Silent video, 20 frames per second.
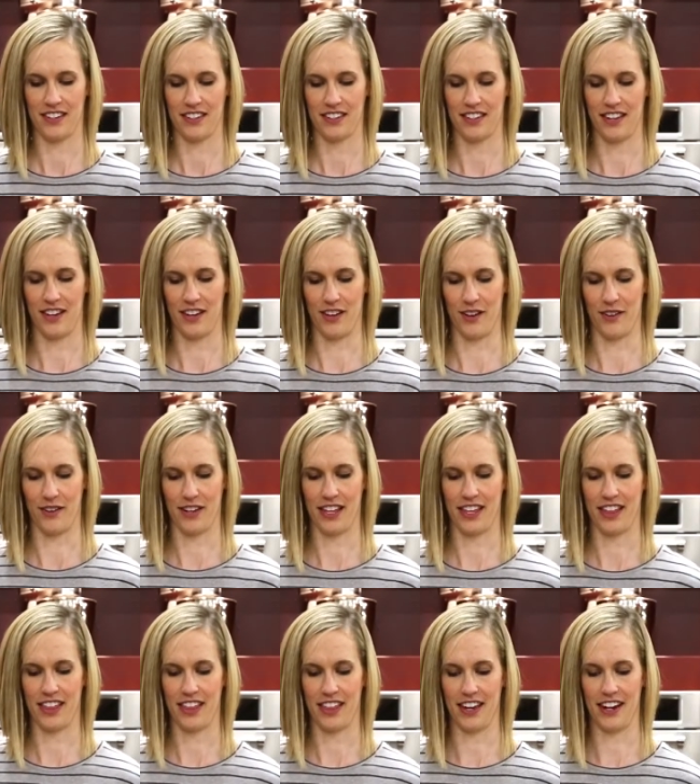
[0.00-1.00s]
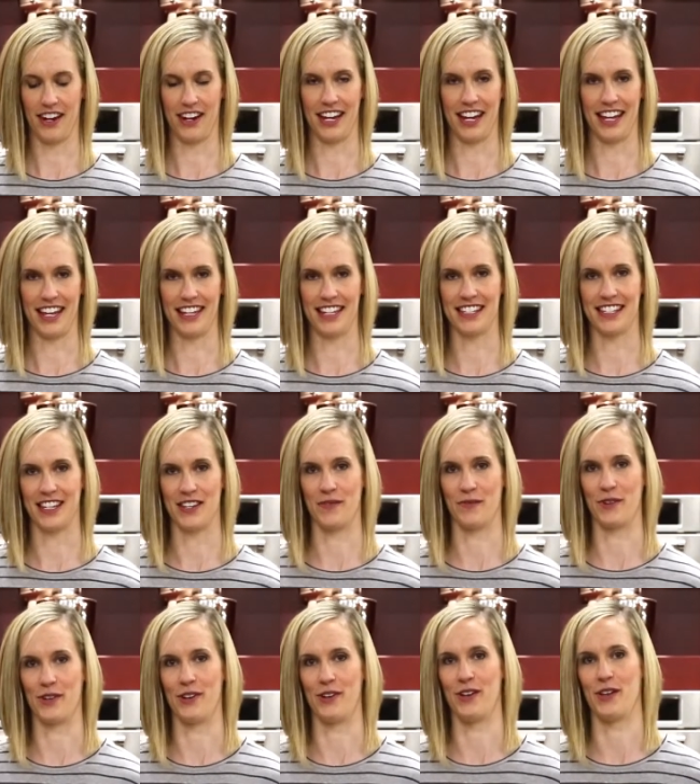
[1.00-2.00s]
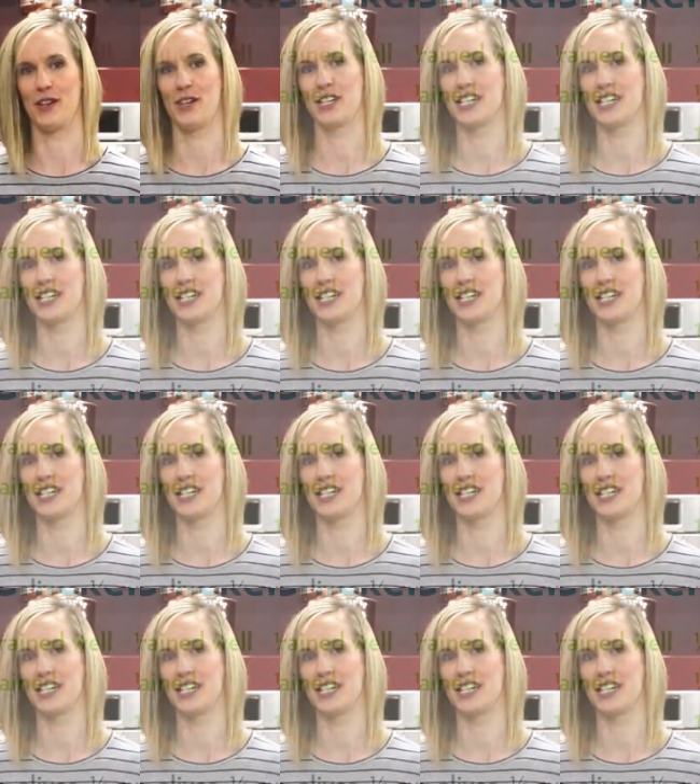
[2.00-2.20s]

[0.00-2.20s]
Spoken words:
So there it is, and we'll